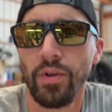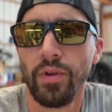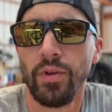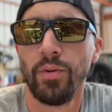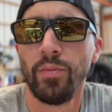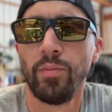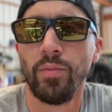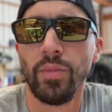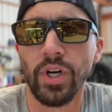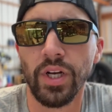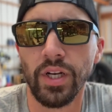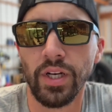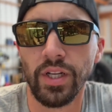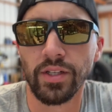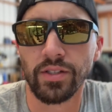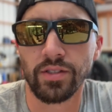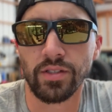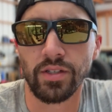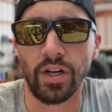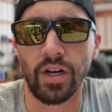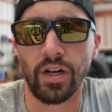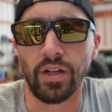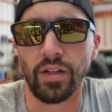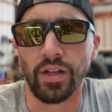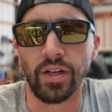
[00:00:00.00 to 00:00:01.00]
But it's
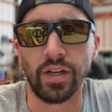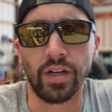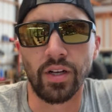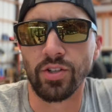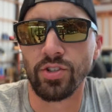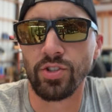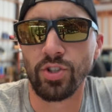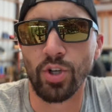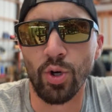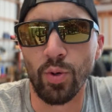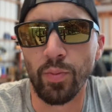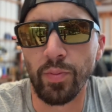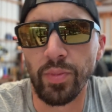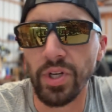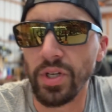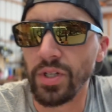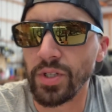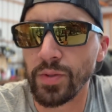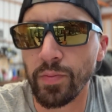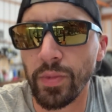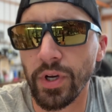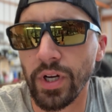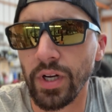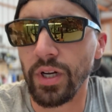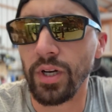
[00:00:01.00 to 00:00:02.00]
not like a
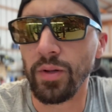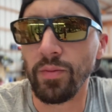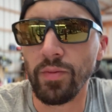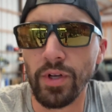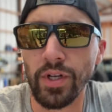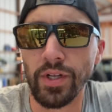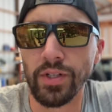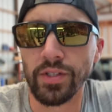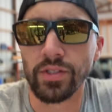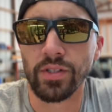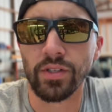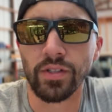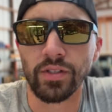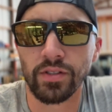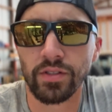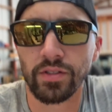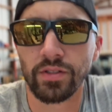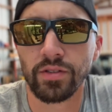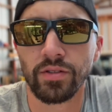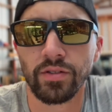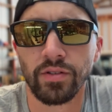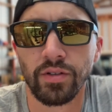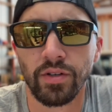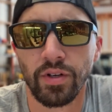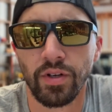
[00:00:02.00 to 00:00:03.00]
showpiece by any means.
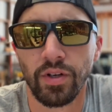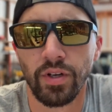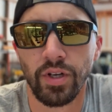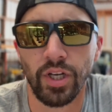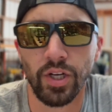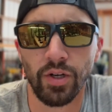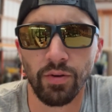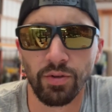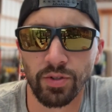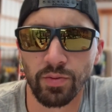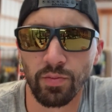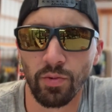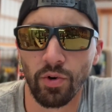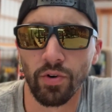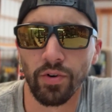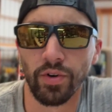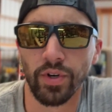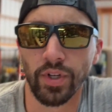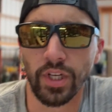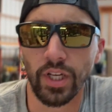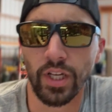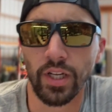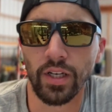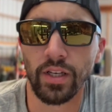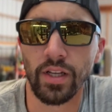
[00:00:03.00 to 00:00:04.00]
It was more to
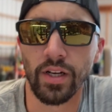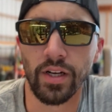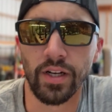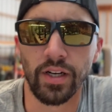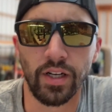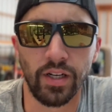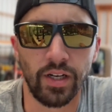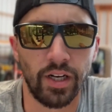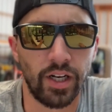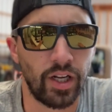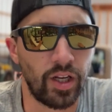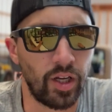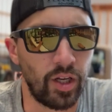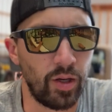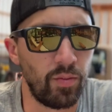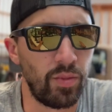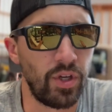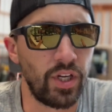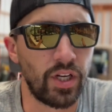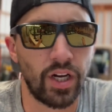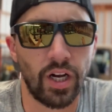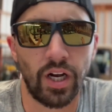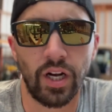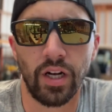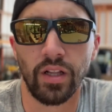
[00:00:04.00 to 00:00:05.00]
get done and
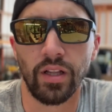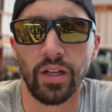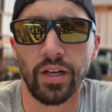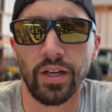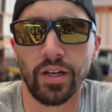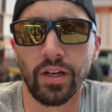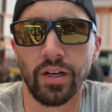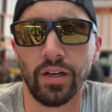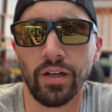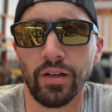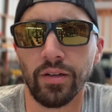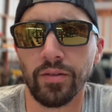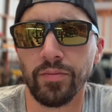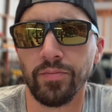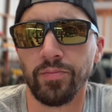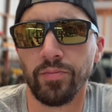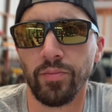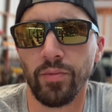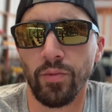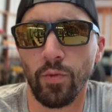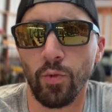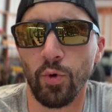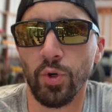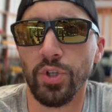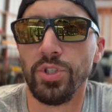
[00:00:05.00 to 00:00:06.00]
be kind of like a
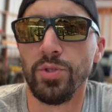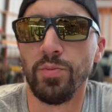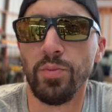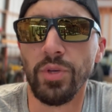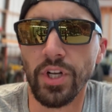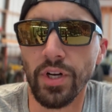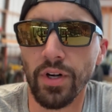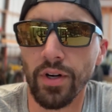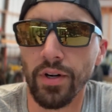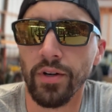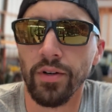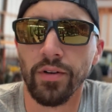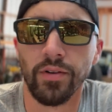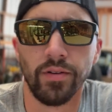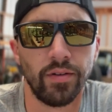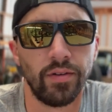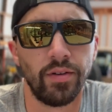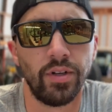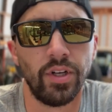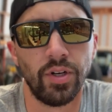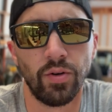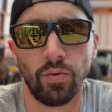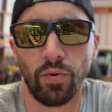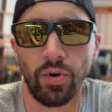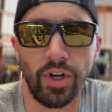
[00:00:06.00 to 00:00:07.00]
woods beater
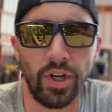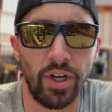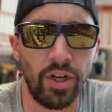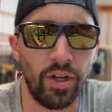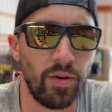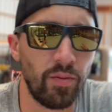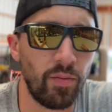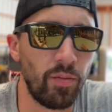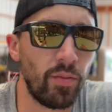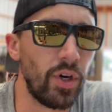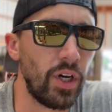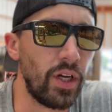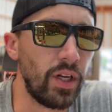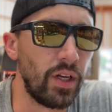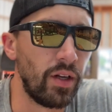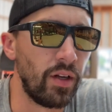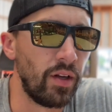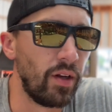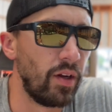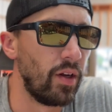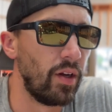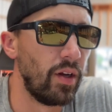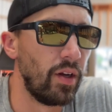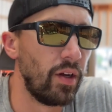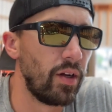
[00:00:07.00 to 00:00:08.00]
in a way. But
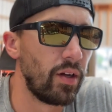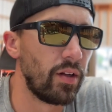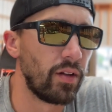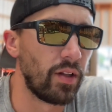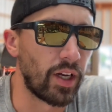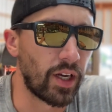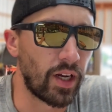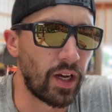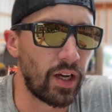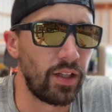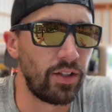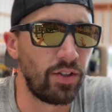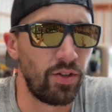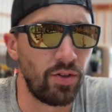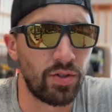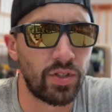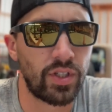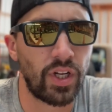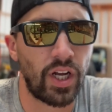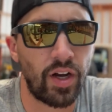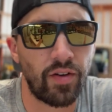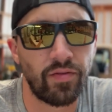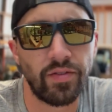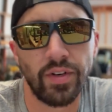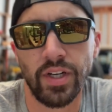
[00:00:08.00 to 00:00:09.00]
like, I used
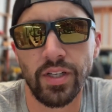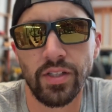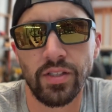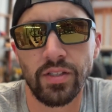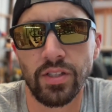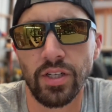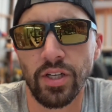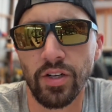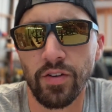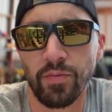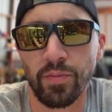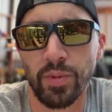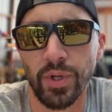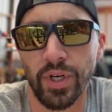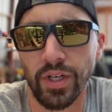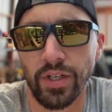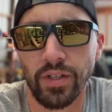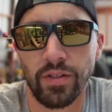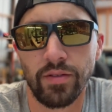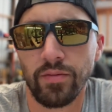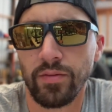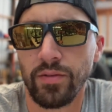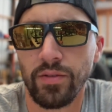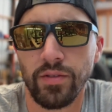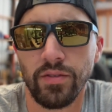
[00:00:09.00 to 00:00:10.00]
to have nice stuff, but I
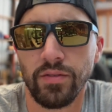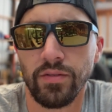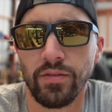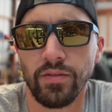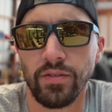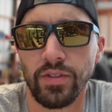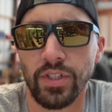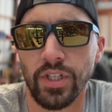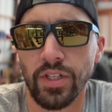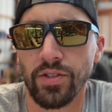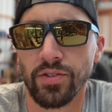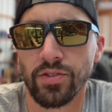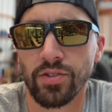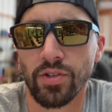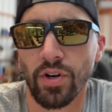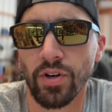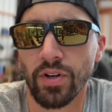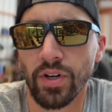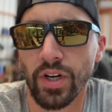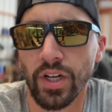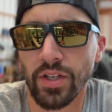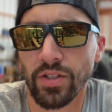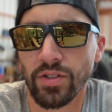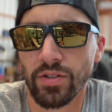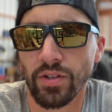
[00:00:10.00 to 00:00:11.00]
didn't start
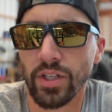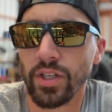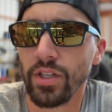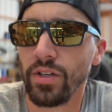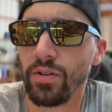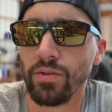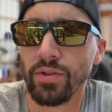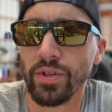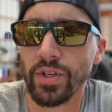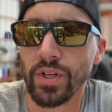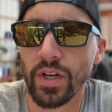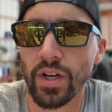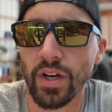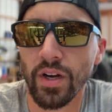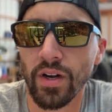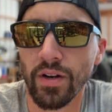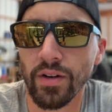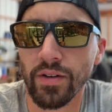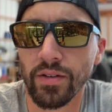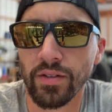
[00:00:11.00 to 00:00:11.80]
nice, so I didn't really care